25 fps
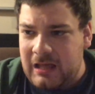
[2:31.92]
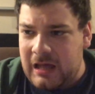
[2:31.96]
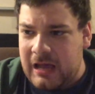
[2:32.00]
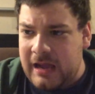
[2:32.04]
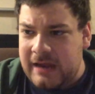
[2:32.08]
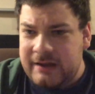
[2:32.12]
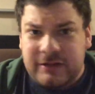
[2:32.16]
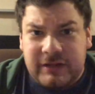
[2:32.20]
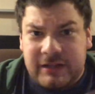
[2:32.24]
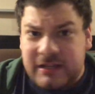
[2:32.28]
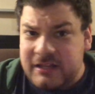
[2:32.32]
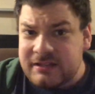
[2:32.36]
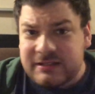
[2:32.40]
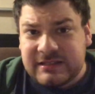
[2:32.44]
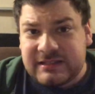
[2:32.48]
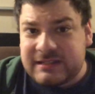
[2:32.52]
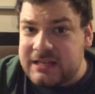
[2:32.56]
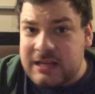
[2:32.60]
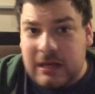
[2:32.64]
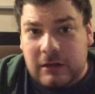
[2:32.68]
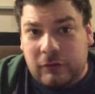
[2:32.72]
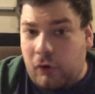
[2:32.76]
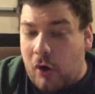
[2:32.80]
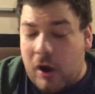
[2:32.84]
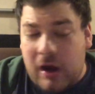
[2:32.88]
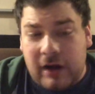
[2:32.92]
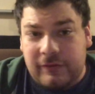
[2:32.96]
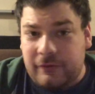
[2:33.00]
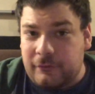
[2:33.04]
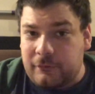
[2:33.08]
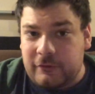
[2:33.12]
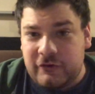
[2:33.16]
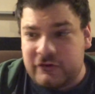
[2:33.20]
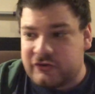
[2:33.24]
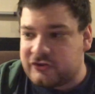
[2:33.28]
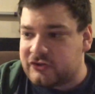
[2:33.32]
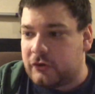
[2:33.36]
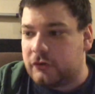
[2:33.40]
I didn't see a lot of the
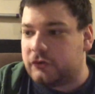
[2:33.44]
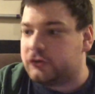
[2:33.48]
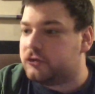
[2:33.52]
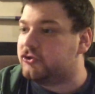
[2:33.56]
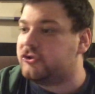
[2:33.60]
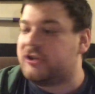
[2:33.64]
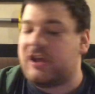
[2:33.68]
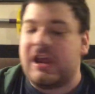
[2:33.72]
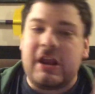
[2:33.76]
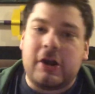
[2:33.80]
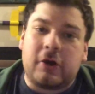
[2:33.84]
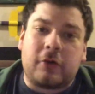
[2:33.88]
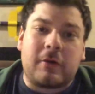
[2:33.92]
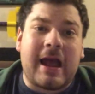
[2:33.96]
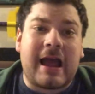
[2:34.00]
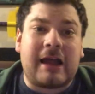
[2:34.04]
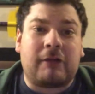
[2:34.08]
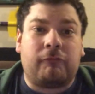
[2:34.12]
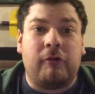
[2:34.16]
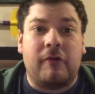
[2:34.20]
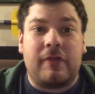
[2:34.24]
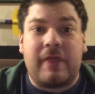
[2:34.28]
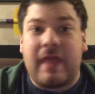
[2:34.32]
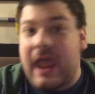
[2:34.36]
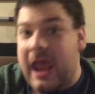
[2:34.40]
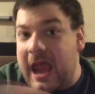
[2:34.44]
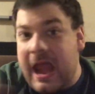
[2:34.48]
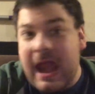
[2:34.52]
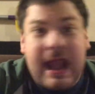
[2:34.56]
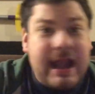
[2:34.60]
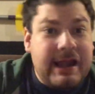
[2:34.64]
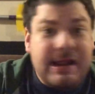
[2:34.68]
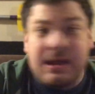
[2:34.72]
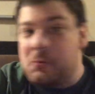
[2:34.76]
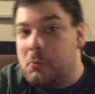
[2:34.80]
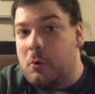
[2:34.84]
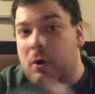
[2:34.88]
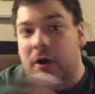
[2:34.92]
Ryusoulgers interact with
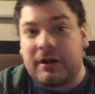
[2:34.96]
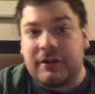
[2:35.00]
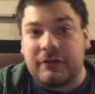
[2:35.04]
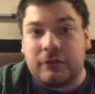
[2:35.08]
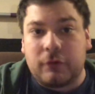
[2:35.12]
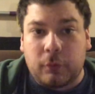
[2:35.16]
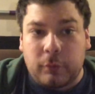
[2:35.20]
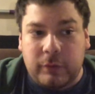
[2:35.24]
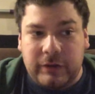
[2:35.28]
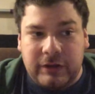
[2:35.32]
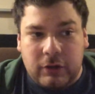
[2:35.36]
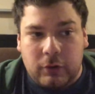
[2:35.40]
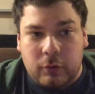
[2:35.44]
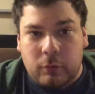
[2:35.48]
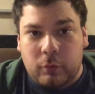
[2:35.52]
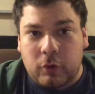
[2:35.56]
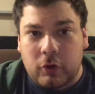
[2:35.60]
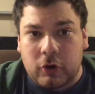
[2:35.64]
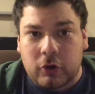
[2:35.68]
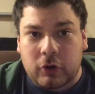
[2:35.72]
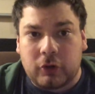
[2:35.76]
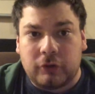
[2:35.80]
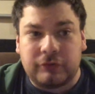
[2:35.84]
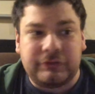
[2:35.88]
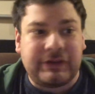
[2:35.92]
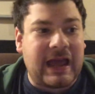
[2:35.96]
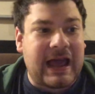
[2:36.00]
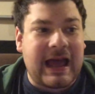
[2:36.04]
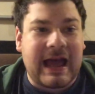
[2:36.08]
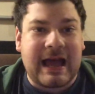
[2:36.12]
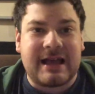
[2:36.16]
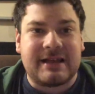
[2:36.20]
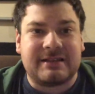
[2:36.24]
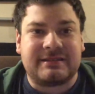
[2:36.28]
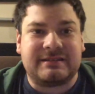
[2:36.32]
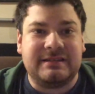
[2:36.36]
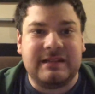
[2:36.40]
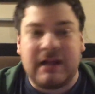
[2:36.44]
anyone in the real world
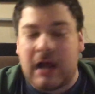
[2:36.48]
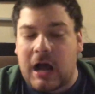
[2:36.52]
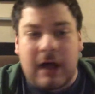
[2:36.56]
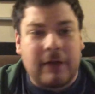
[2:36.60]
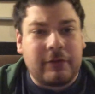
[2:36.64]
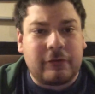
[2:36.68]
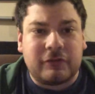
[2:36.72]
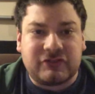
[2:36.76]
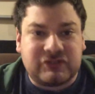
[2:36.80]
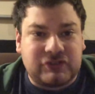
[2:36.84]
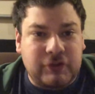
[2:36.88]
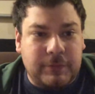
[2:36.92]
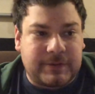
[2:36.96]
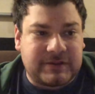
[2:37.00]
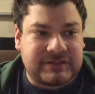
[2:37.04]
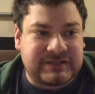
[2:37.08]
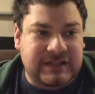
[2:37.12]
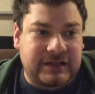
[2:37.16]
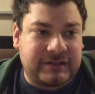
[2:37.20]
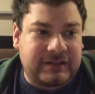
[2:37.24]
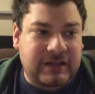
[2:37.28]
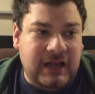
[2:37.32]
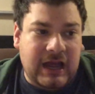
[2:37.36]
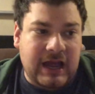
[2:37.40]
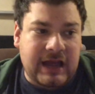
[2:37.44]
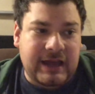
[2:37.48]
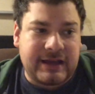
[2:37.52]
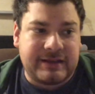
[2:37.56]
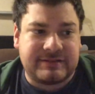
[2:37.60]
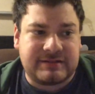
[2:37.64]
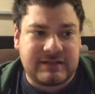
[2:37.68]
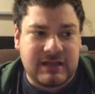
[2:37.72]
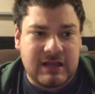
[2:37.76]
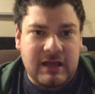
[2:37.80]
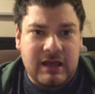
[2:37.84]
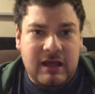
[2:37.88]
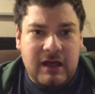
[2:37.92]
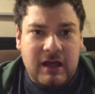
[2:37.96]
as the other Super
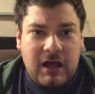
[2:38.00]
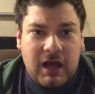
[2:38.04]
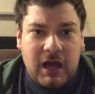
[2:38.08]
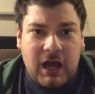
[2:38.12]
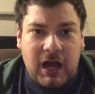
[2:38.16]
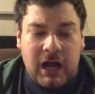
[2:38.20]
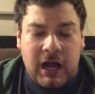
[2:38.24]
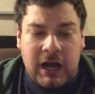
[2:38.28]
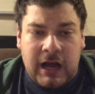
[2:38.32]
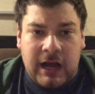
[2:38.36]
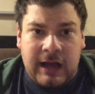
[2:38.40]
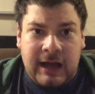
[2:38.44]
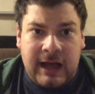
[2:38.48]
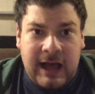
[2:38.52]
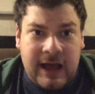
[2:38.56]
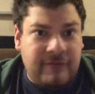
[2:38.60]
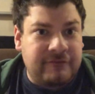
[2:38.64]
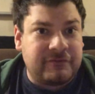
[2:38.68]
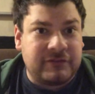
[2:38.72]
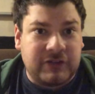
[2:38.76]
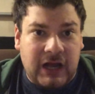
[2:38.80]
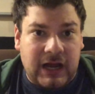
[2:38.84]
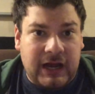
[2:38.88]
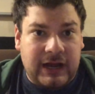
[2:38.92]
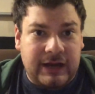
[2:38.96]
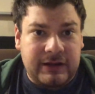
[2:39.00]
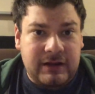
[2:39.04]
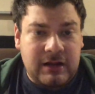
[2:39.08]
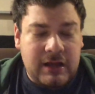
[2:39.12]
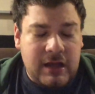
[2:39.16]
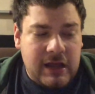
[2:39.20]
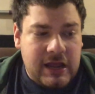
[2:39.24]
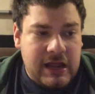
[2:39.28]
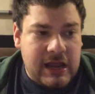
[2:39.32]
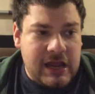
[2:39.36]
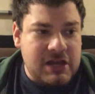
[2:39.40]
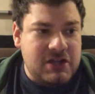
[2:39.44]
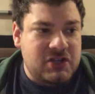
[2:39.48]
Sentais have done.
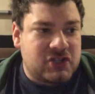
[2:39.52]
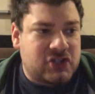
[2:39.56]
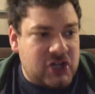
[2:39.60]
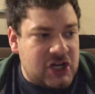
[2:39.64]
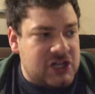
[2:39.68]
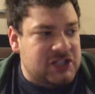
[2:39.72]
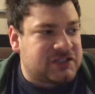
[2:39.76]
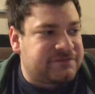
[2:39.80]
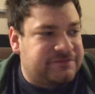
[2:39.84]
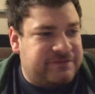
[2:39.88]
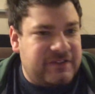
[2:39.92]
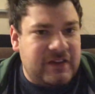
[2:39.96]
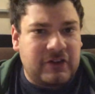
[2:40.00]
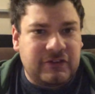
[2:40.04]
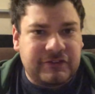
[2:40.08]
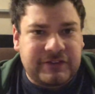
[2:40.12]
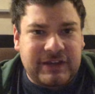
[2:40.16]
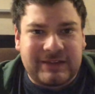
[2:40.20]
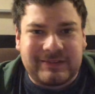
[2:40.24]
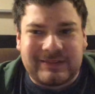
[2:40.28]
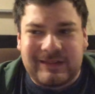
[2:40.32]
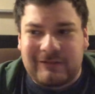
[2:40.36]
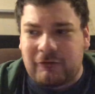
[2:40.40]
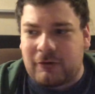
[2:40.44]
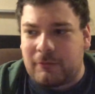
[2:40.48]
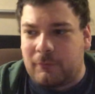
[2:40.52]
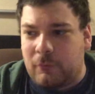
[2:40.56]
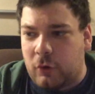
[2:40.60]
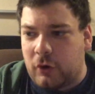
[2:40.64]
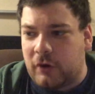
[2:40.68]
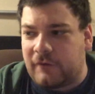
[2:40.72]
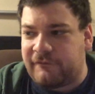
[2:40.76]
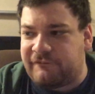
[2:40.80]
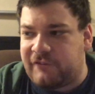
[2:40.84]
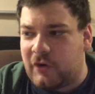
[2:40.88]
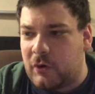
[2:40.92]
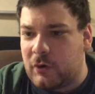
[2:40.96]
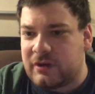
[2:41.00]
It just feels like they were
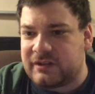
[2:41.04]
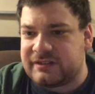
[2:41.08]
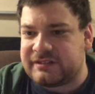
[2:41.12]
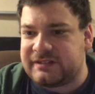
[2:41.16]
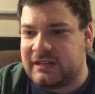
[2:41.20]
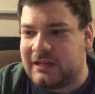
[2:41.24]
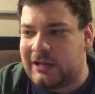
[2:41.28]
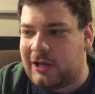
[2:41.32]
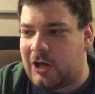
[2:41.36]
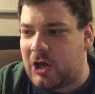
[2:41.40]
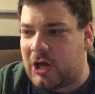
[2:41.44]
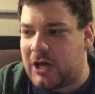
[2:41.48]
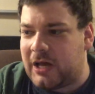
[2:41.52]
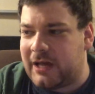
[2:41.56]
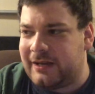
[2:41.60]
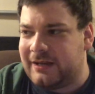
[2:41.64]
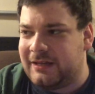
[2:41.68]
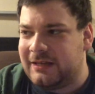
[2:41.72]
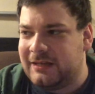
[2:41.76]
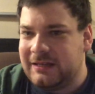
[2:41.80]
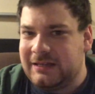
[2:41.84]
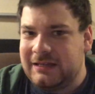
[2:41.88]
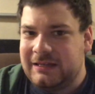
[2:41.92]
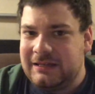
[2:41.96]
more focusing on,